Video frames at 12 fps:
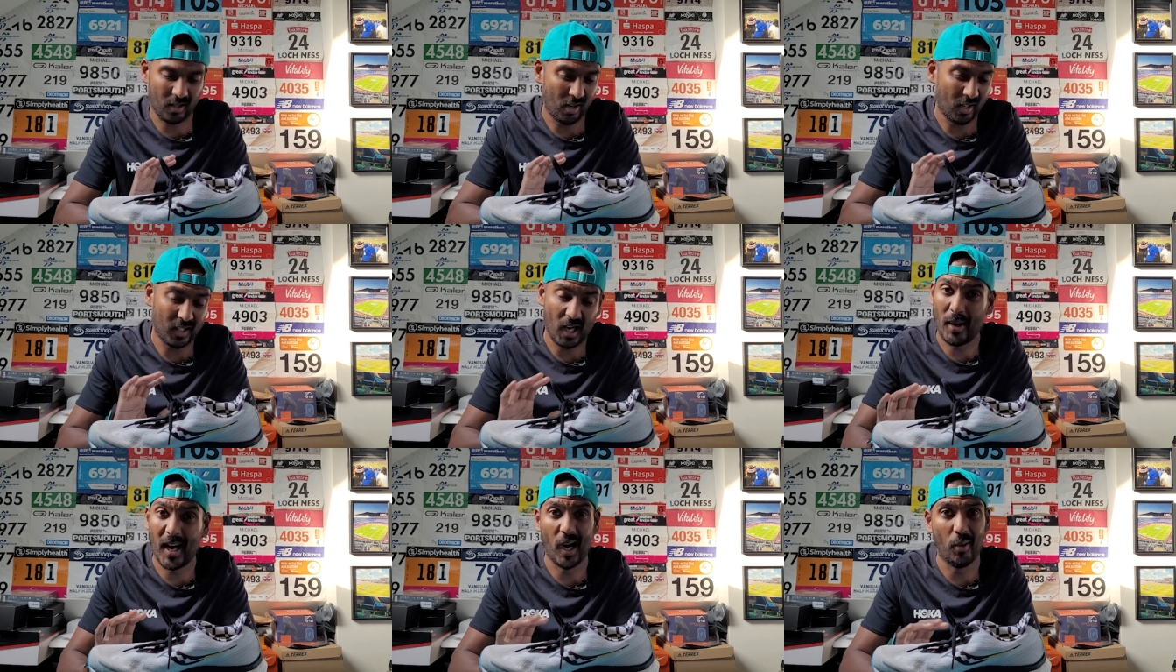kind of
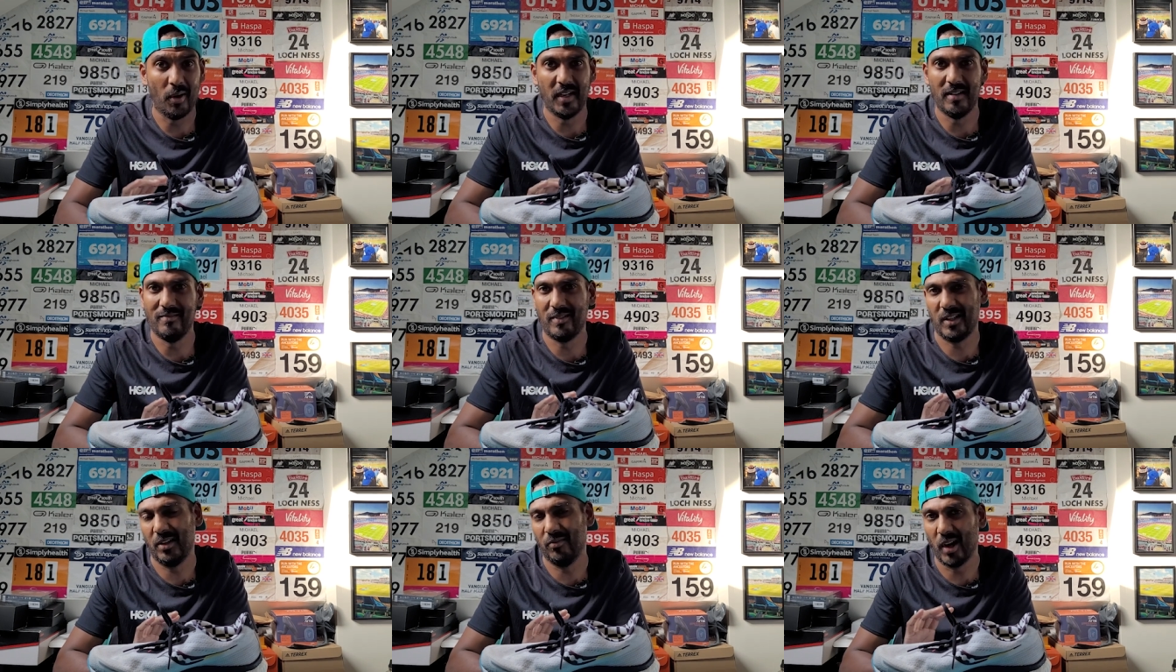go out and
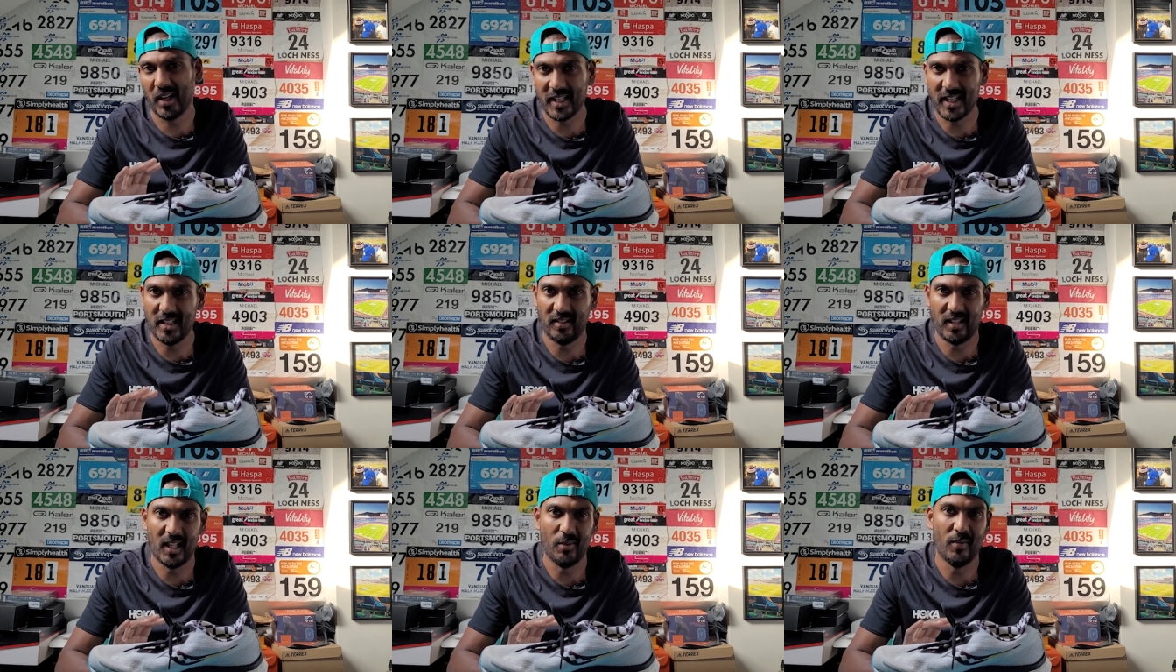kind of run
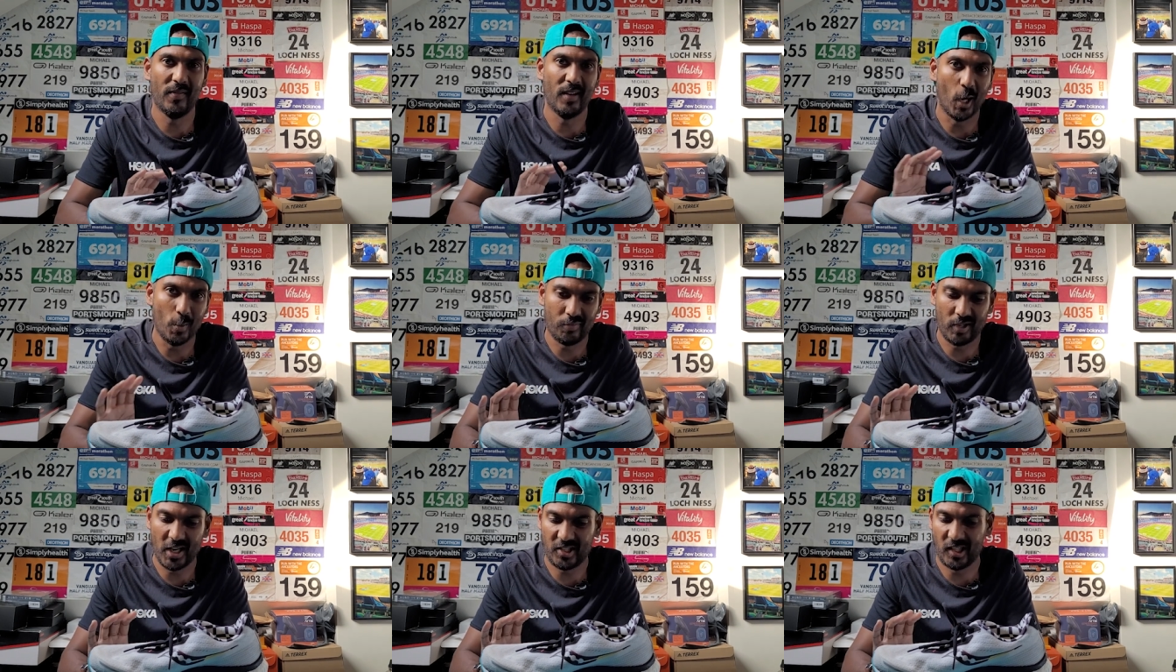easy with no
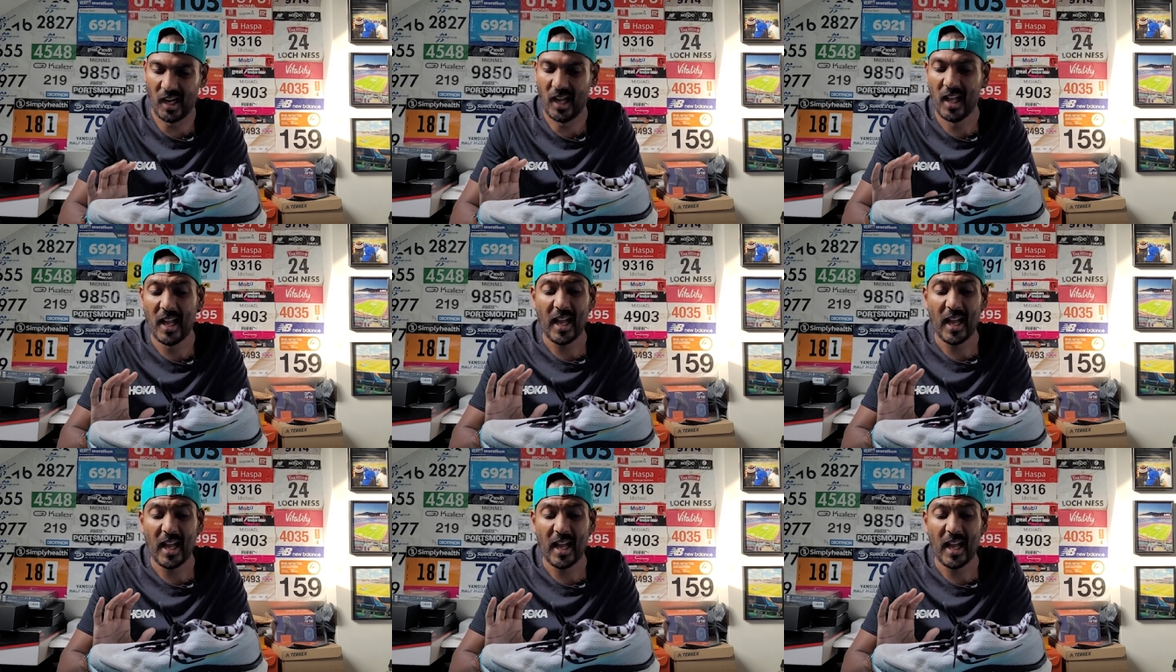pressure